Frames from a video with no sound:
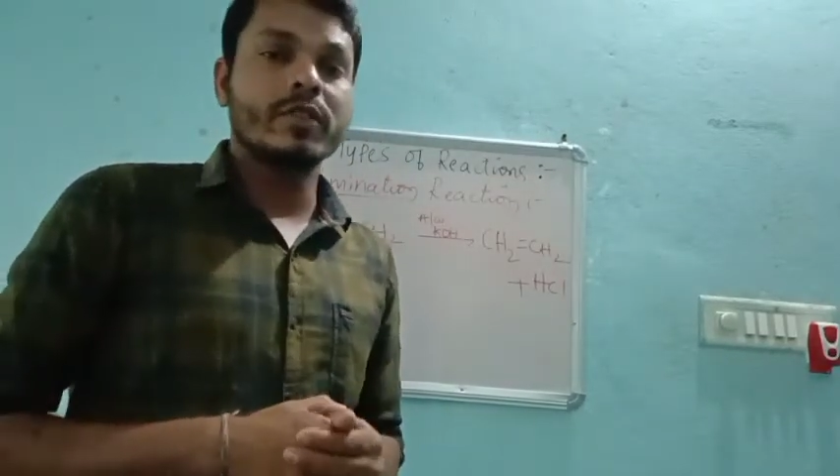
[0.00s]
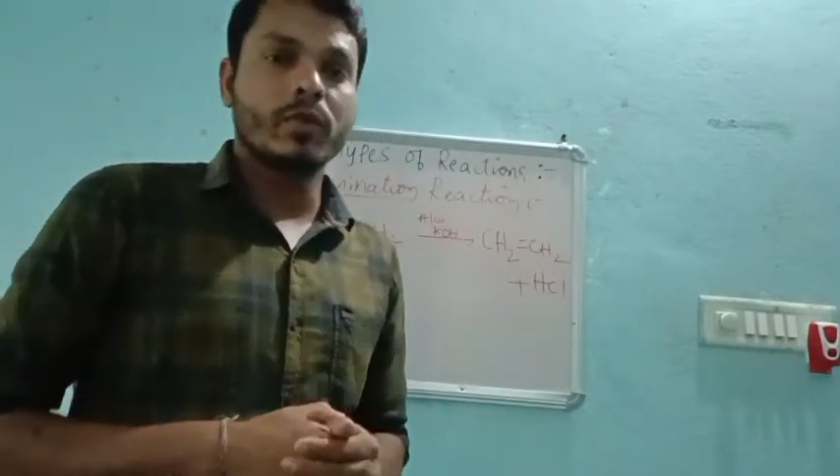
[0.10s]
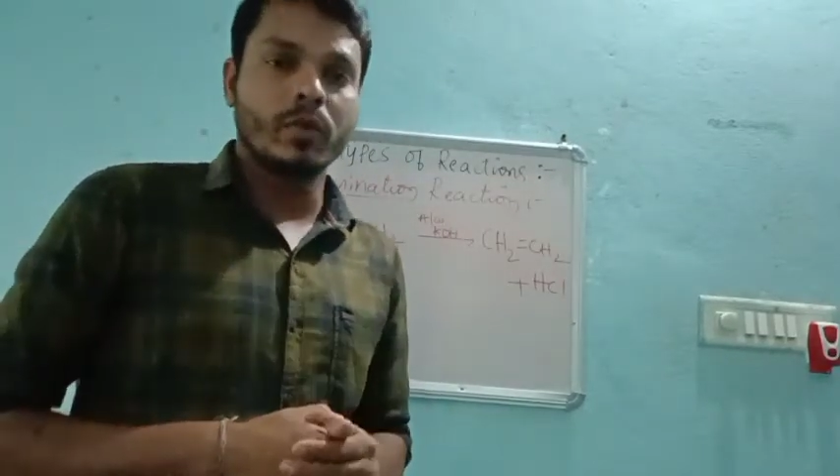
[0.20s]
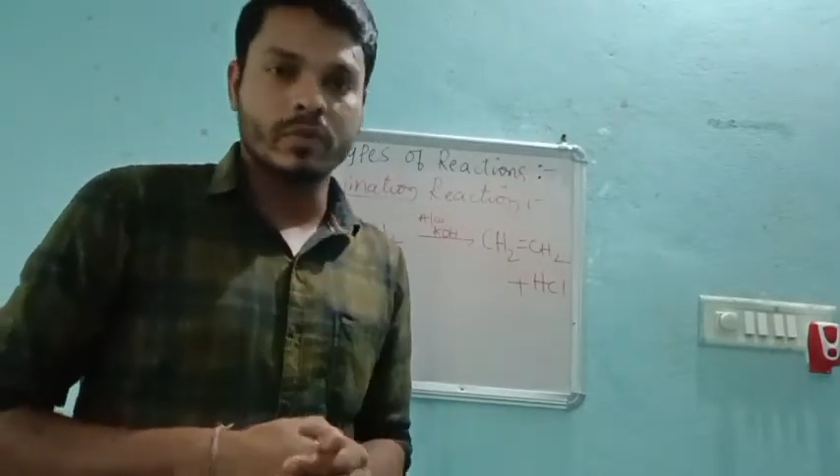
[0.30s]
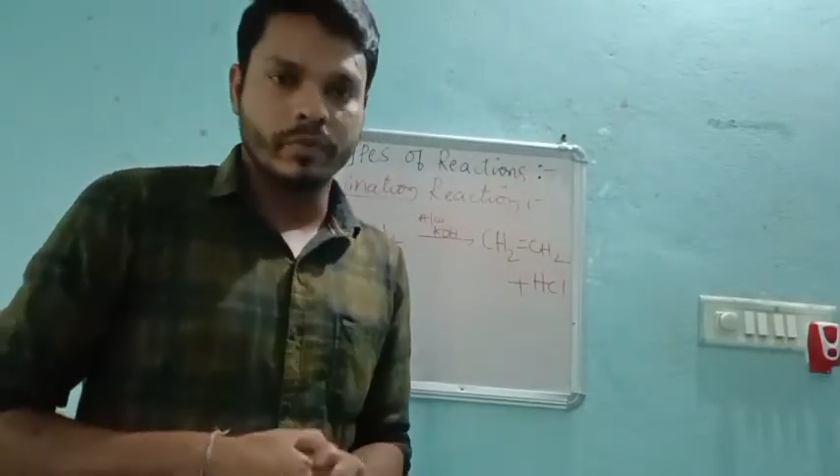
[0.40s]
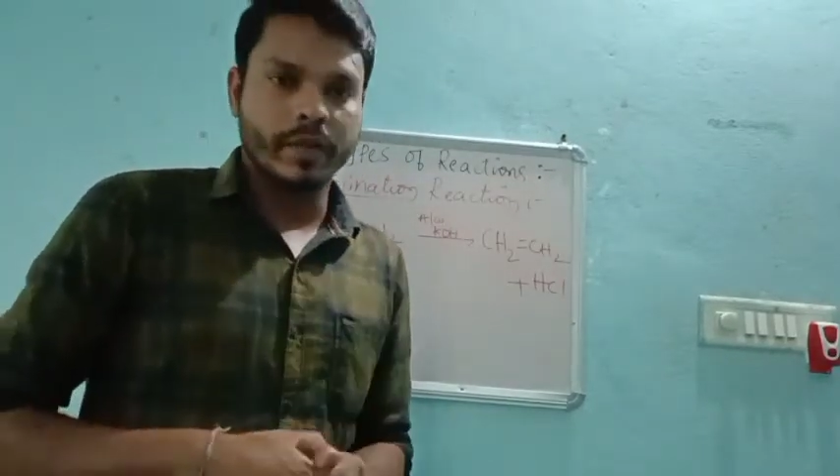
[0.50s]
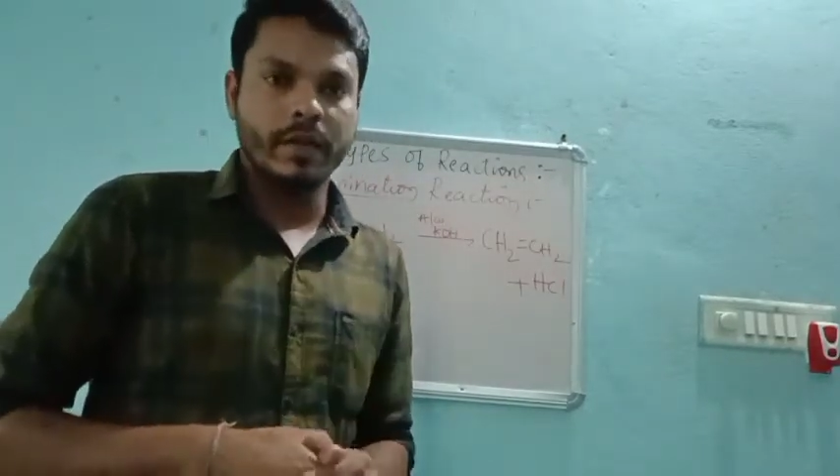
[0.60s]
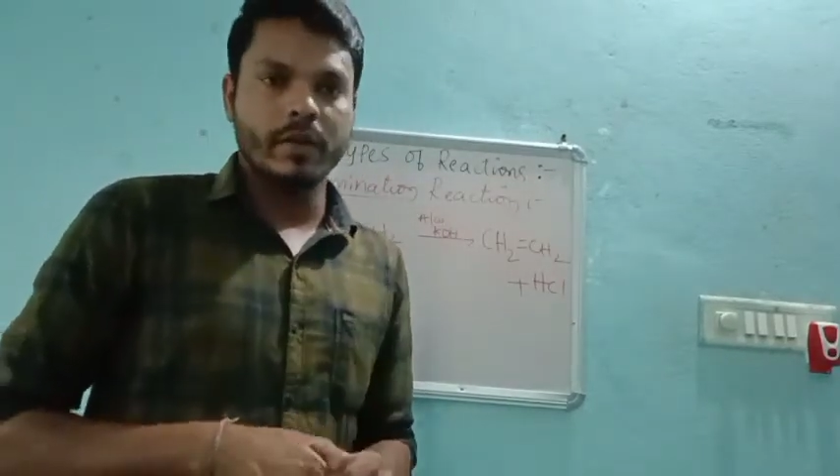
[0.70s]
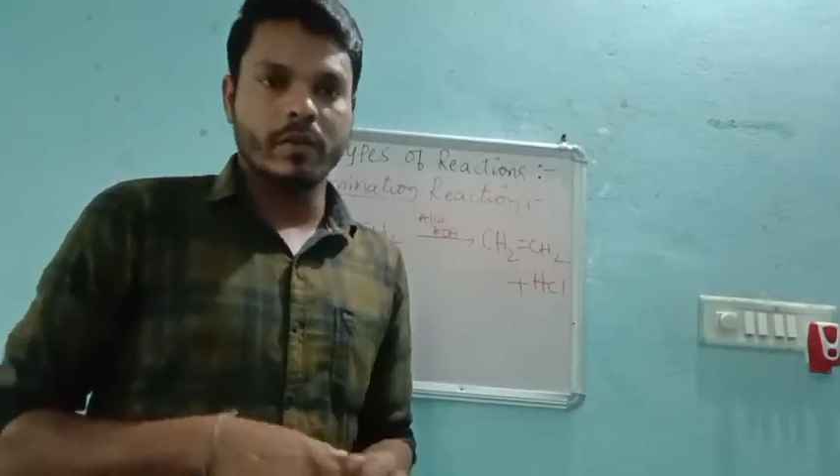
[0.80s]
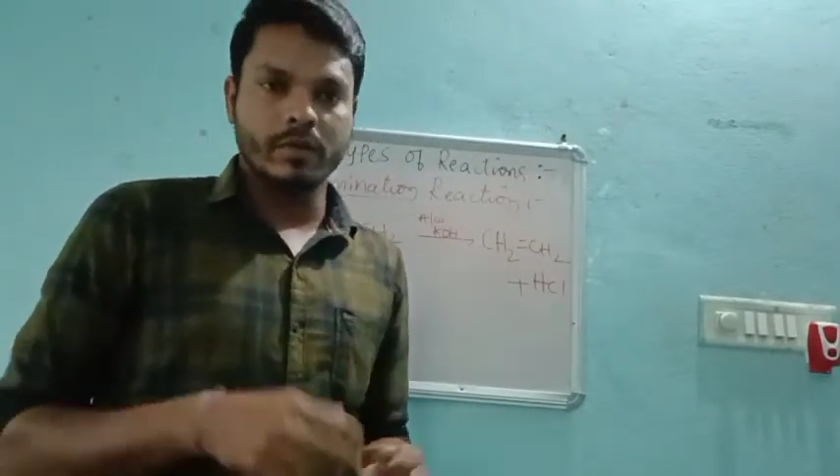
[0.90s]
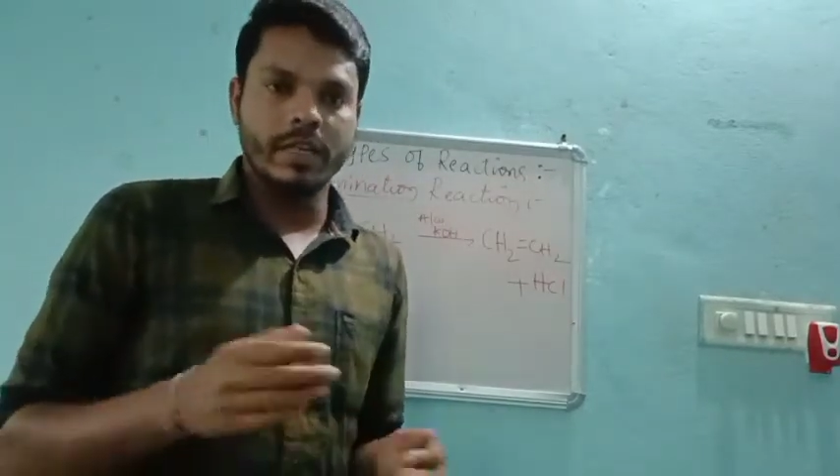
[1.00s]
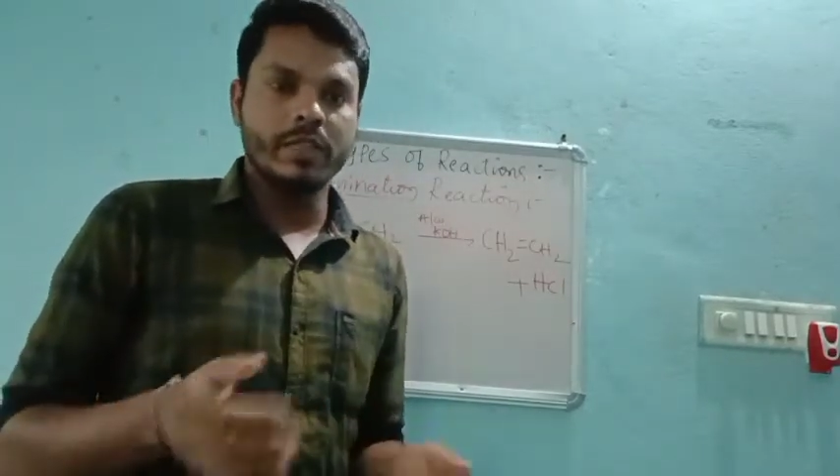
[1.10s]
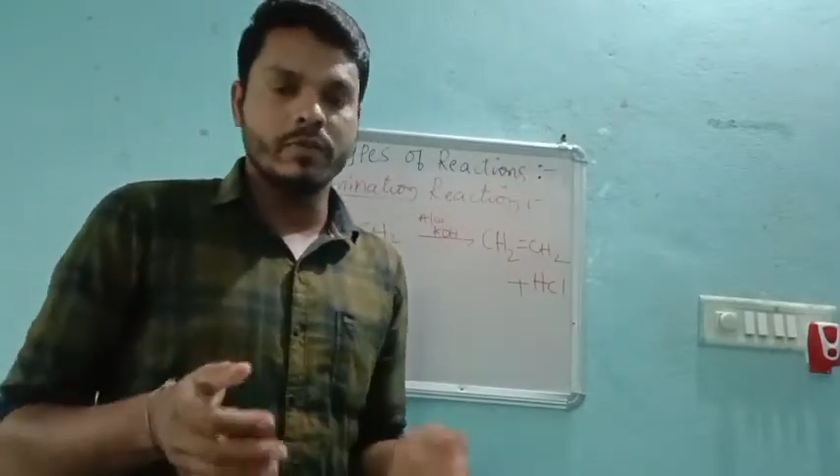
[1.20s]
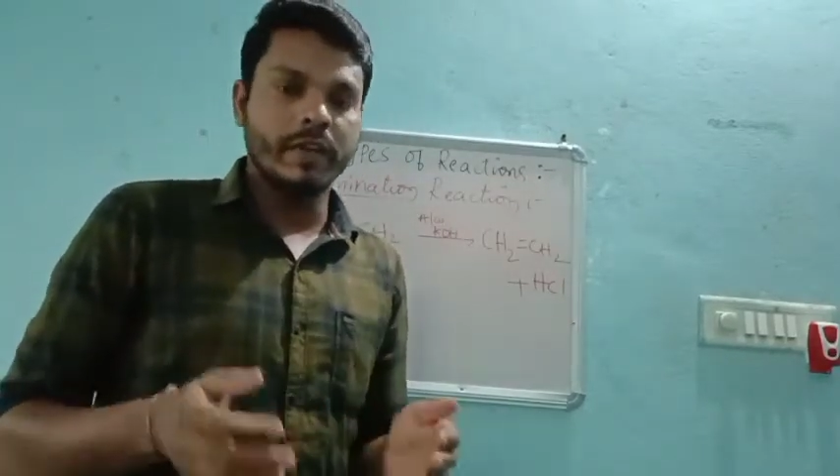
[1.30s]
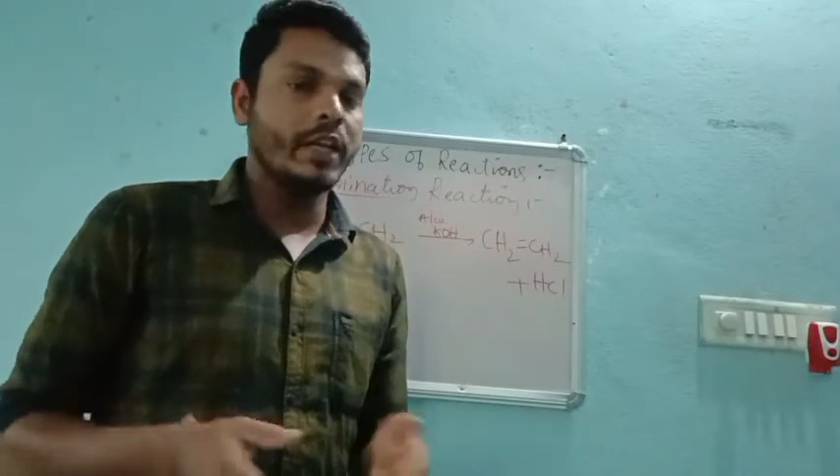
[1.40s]

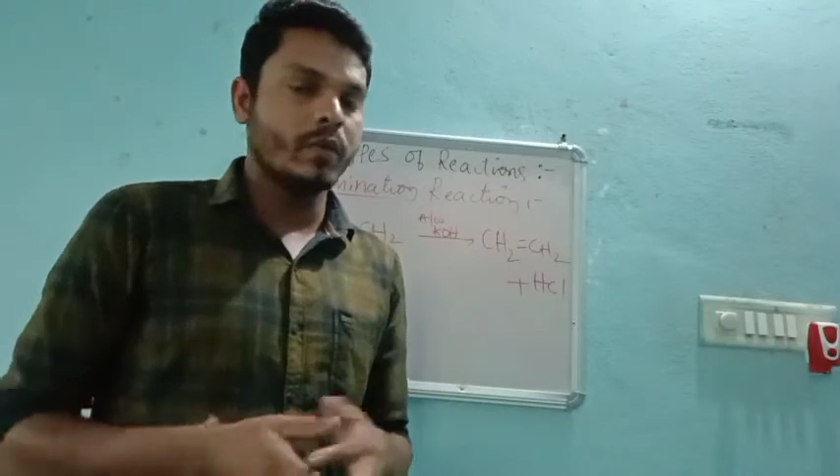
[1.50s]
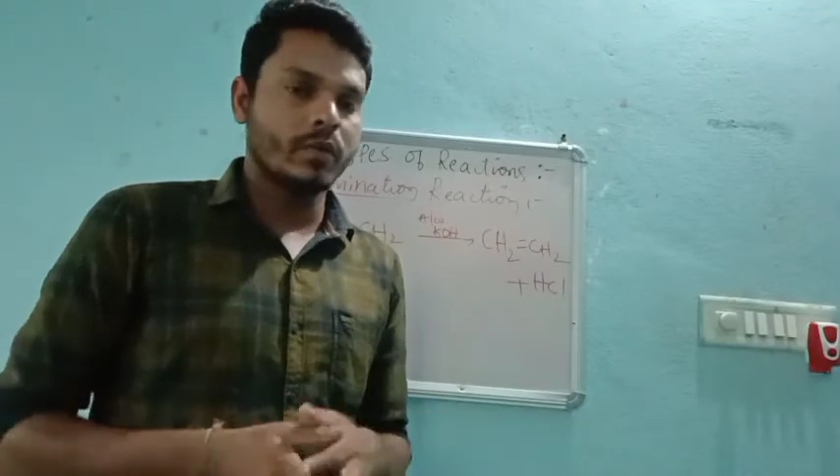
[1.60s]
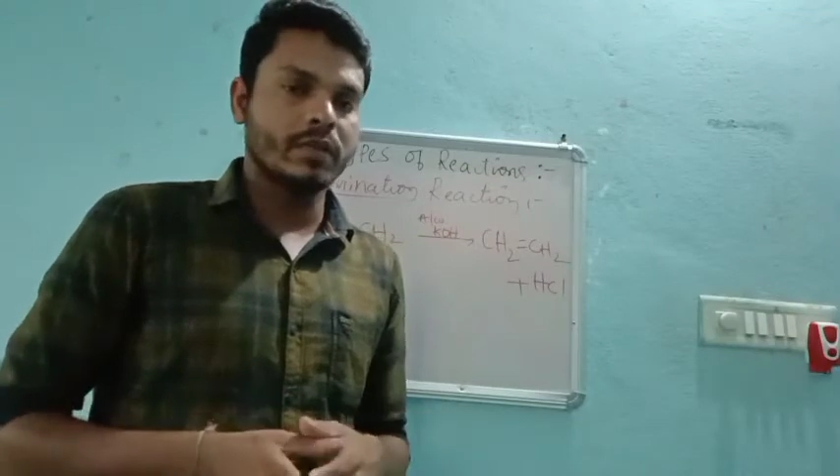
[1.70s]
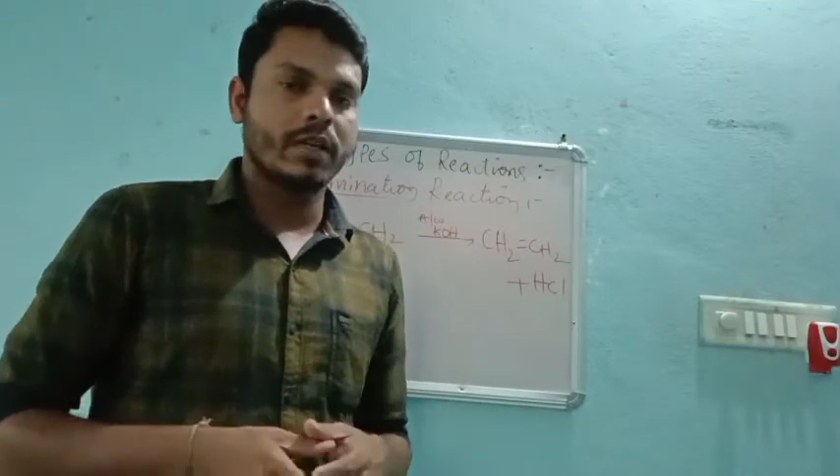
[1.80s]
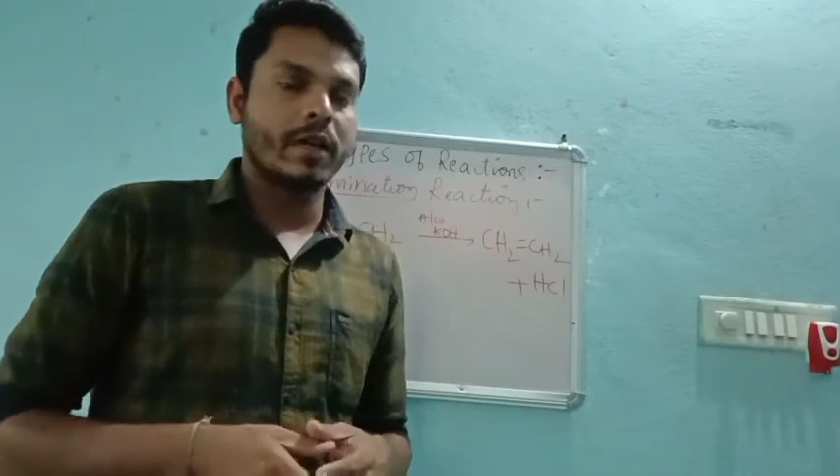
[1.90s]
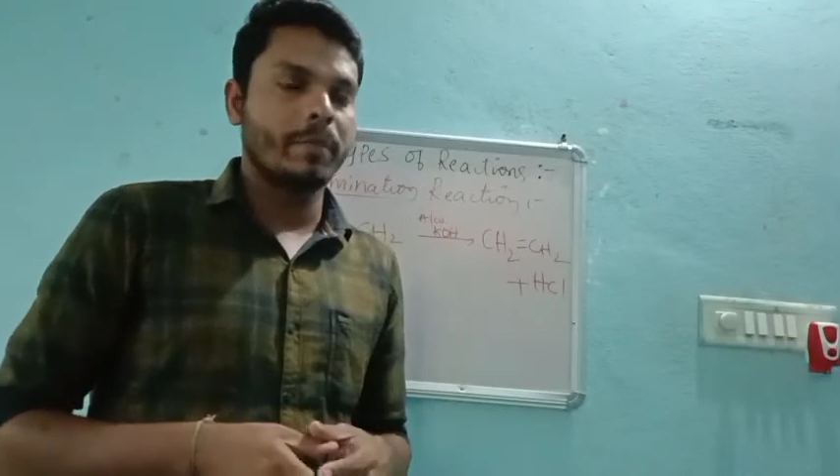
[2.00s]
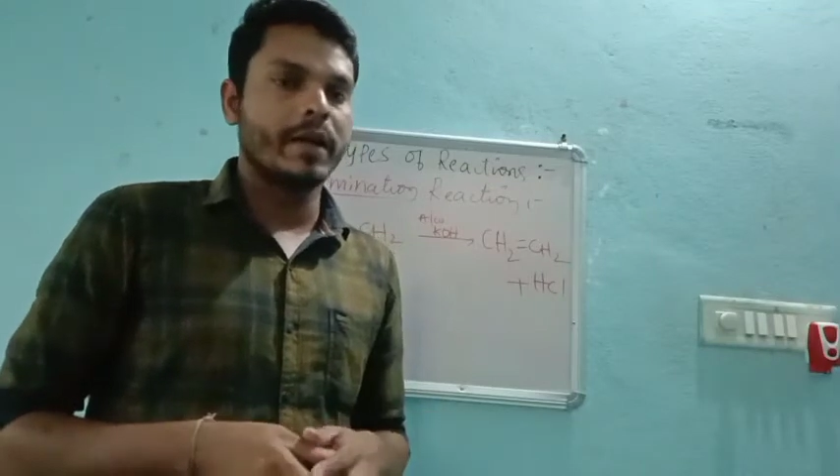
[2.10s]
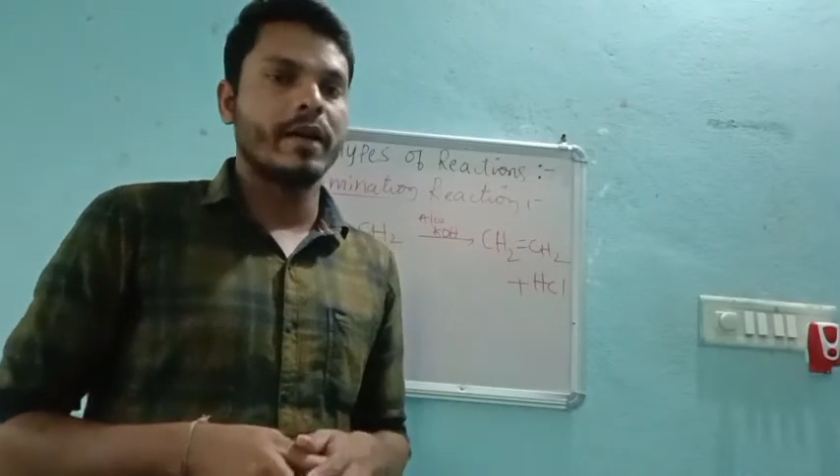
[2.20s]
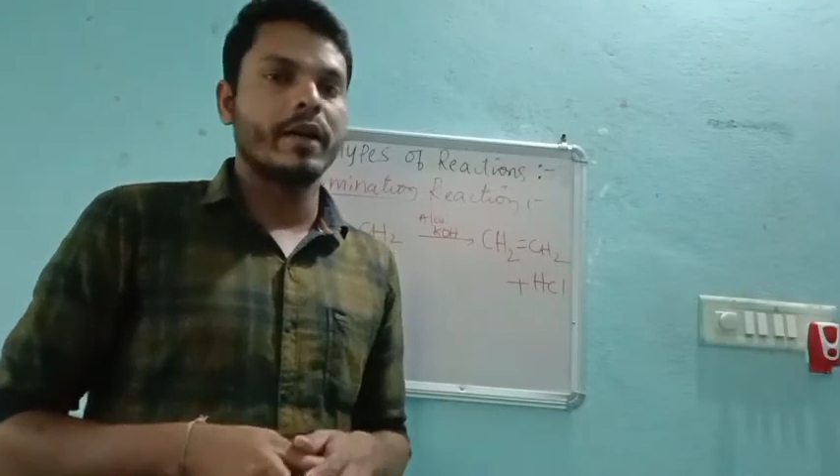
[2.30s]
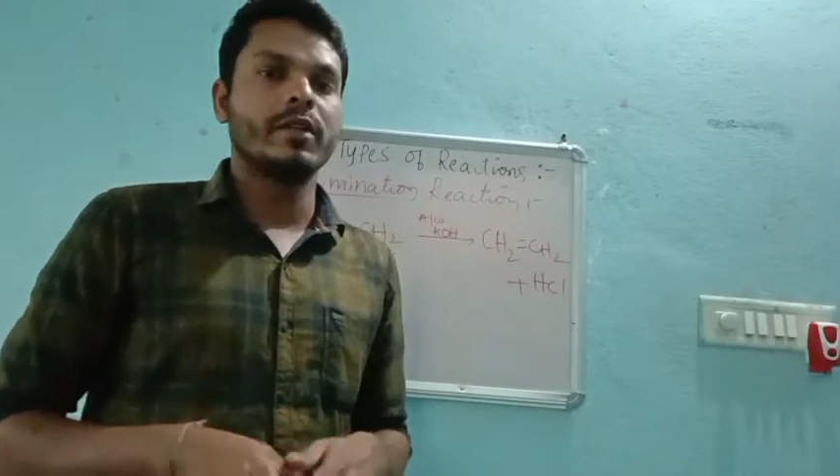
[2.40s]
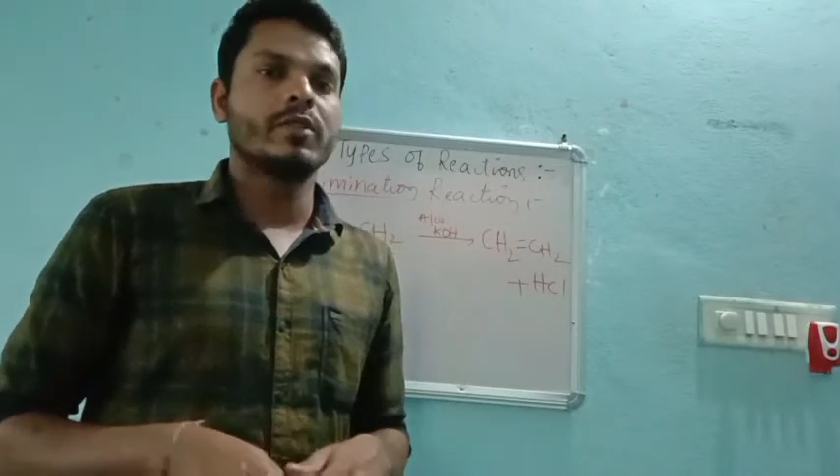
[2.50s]
these videos repeatedly,